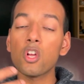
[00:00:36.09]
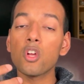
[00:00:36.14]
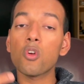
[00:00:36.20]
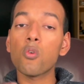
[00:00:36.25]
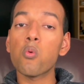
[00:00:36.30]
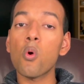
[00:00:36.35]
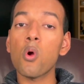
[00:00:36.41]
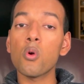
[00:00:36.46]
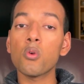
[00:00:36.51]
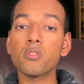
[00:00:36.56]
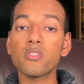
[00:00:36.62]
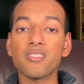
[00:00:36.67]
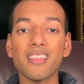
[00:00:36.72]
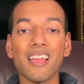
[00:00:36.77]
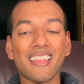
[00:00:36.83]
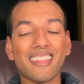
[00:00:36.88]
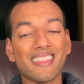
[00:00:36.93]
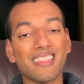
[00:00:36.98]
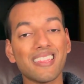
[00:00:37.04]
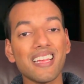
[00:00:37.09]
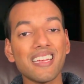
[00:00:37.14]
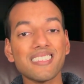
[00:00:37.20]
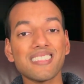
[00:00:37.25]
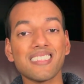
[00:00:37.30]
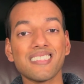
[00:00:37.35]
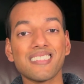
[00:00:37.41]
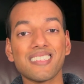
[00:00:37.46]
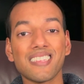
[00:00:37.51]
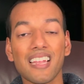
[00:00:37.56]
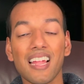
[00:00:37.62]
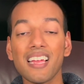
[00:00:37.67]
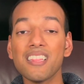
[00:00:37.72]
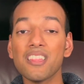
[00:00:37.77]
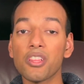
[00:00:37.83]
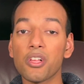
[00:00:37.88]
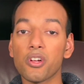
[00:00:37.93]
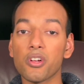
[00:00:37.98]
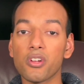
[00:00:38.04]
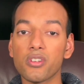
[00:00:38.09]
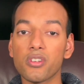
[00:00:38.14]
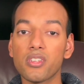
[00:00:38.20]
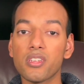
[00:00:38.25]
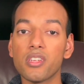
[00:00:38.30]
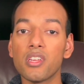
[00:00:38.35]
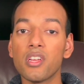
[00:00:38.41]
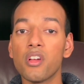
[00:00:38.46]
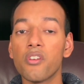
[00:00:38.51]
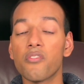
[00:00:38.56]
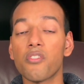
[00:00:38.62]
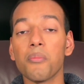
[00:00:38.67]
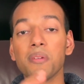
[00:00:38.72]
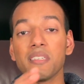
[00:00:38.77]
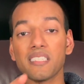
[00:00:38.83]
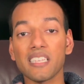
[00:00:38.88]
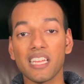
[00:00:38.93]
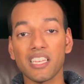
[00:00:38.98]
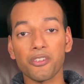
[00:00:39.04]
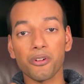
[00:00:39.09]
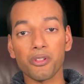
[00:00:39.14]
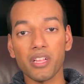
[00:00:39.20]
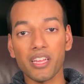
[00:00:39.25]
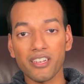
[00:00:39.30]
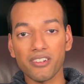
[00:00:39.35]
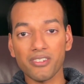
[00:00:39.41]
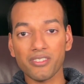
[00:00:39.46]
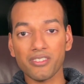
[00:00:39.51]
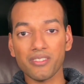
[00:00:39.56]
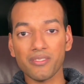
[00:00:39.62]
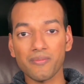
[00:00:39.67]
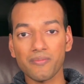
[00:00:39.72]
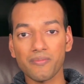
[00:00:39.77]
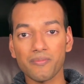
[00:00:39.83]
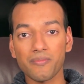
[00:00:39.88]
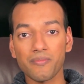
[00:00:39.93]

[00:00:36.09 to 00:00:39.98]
quotes and lessons that I learned from his annual letters.